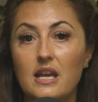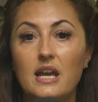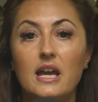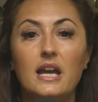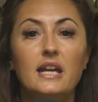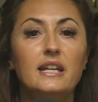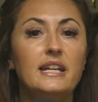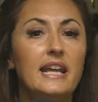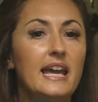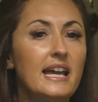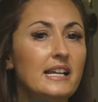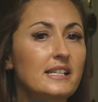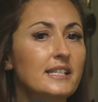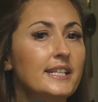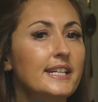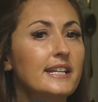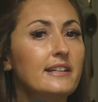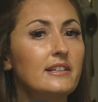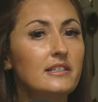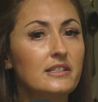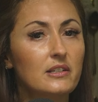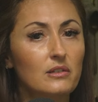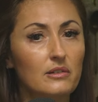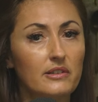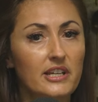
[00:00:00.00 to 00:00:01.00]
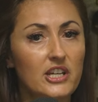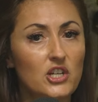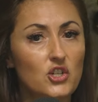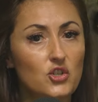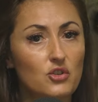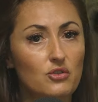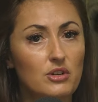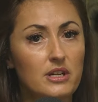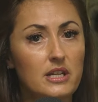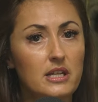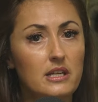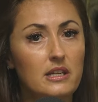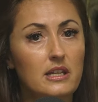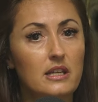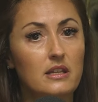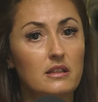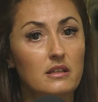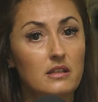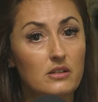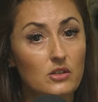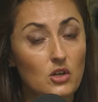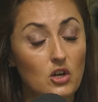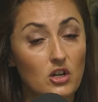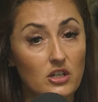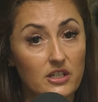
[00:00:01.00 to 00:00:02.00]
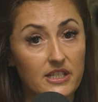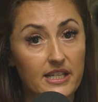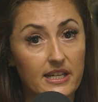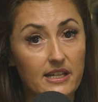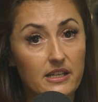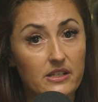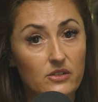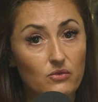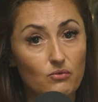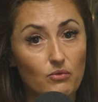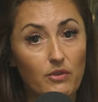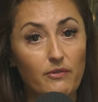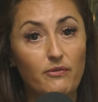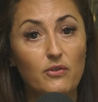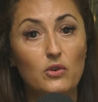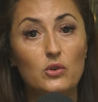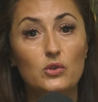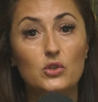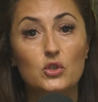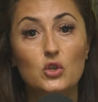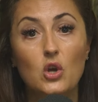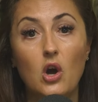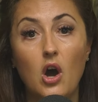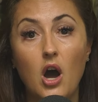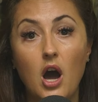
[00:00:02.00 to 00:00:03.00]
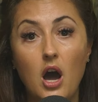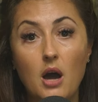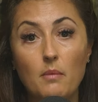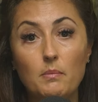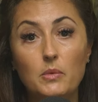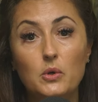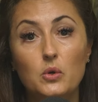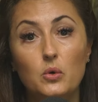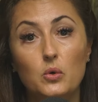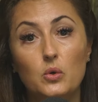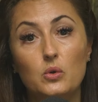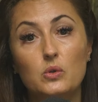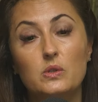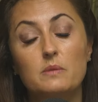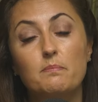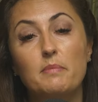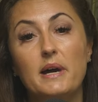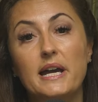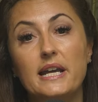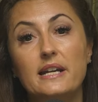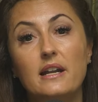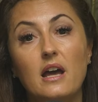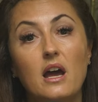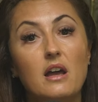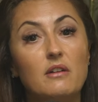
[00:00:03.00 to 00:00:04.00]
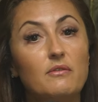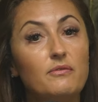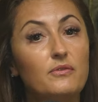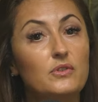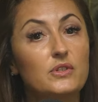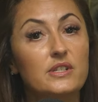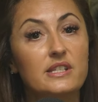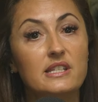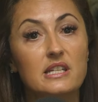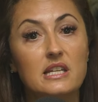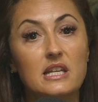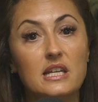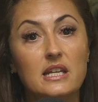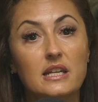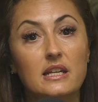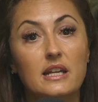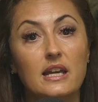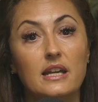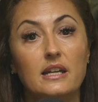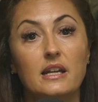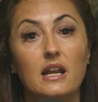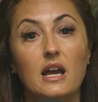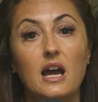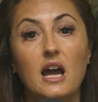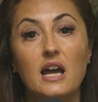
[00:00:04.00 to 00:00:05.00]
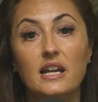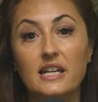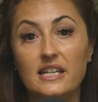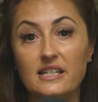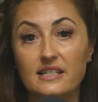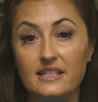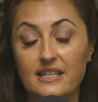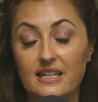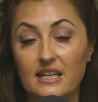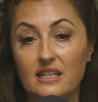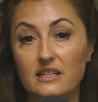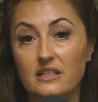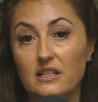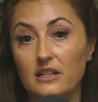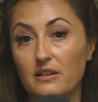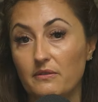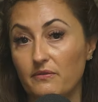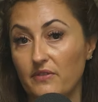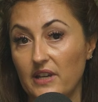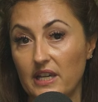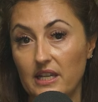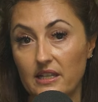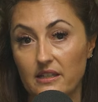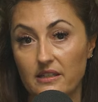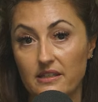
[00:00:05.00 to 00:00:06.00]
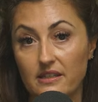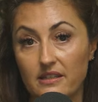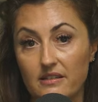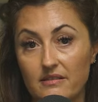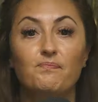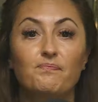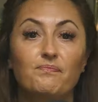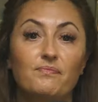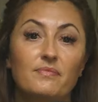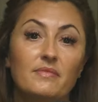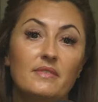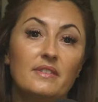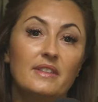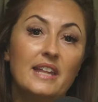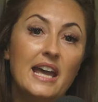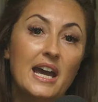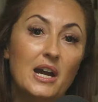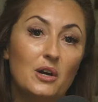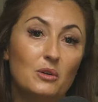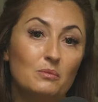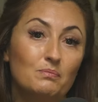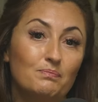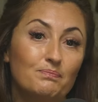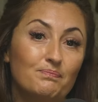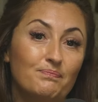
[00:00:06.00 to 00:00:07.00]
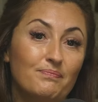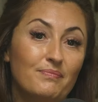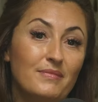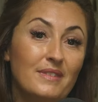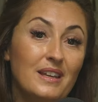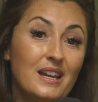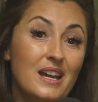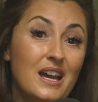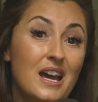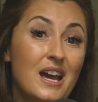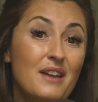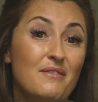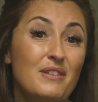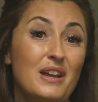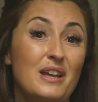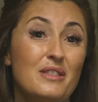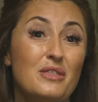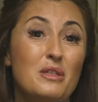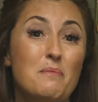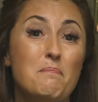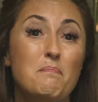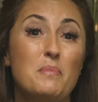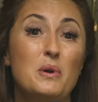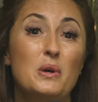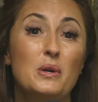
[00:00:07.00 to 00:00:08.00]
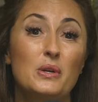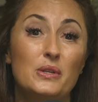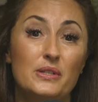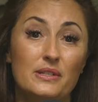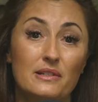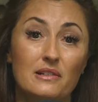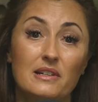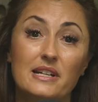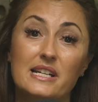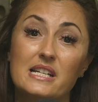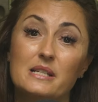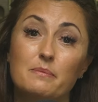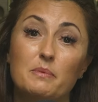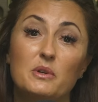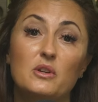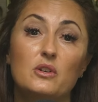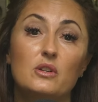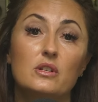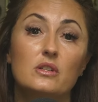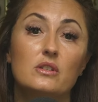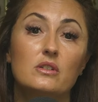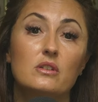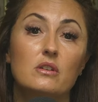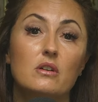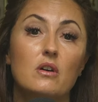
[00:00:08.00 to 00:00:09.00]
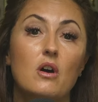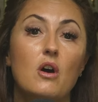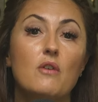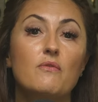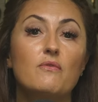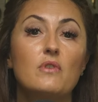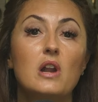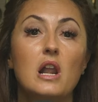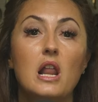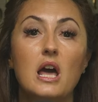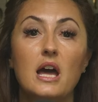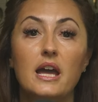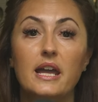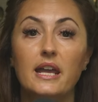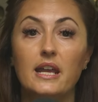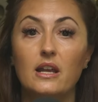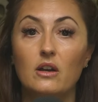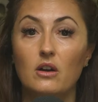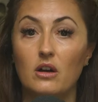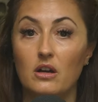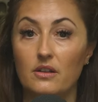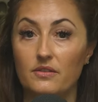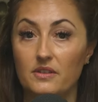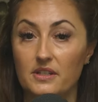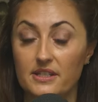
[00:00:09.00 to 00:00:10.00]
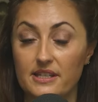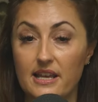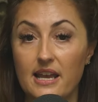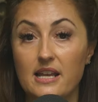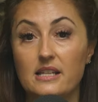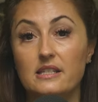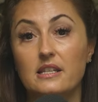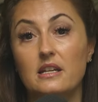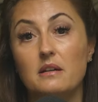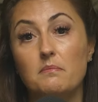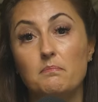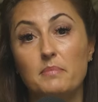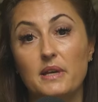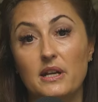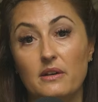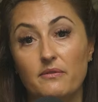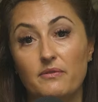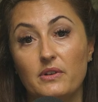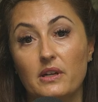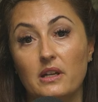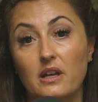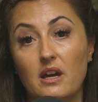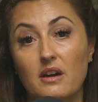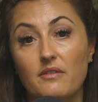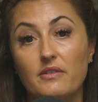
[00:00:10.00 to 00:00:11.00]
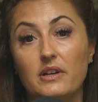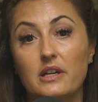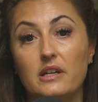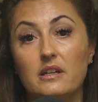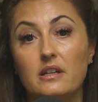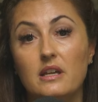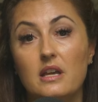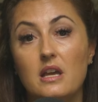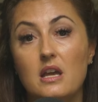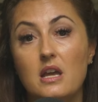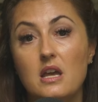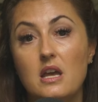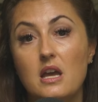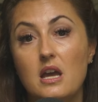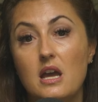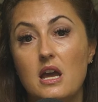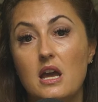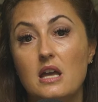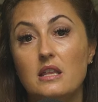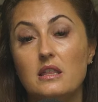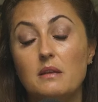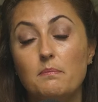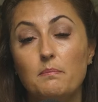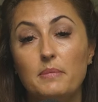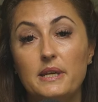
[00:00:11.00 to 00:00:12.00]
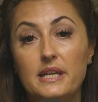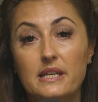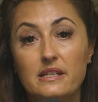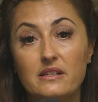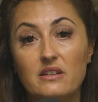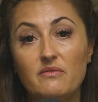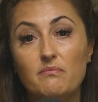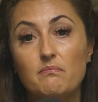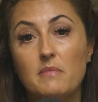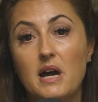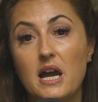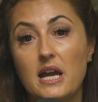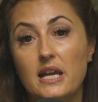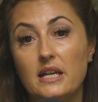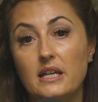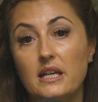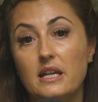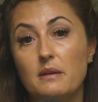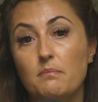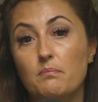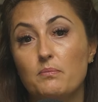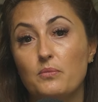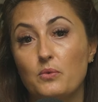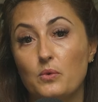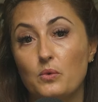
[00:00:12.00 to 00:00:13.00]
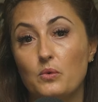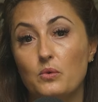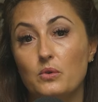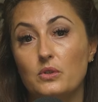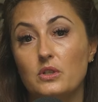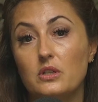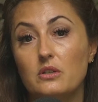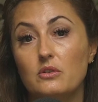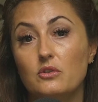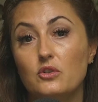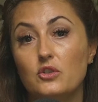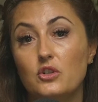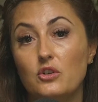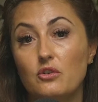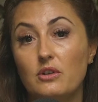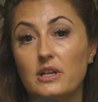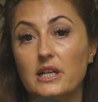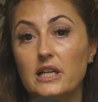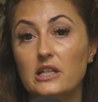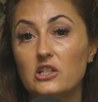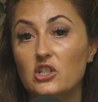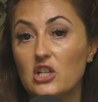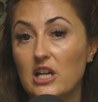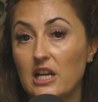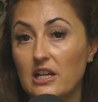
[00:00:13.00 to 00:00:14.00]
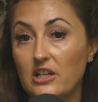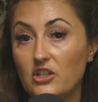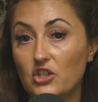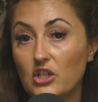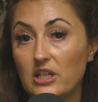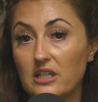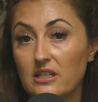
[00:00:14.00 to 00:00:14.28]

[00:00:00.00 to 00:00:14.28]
An accidental injury, in this context, refers to harm caused by an unforeseen and unintended event. Now, I've had the personal experience of relying on this accident benefit cover, and the peace of mind it brought during a challenging